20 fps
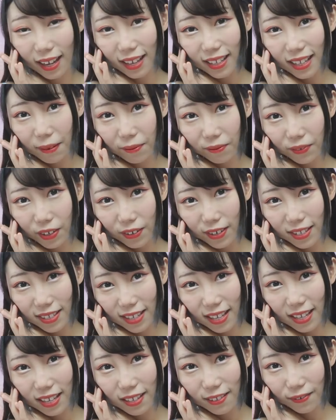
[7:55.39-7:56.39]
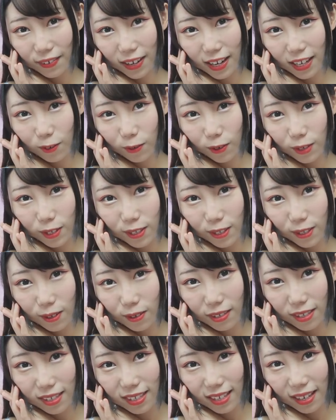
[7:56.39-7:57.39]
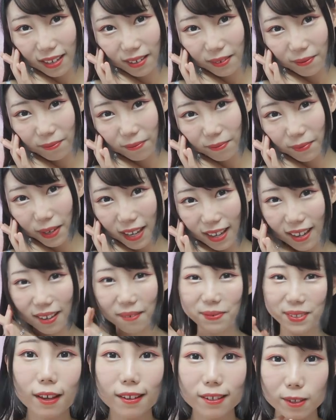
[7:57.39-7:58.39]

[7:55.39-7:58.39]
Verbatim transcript: and I'm very satisfied with those uh, makeups.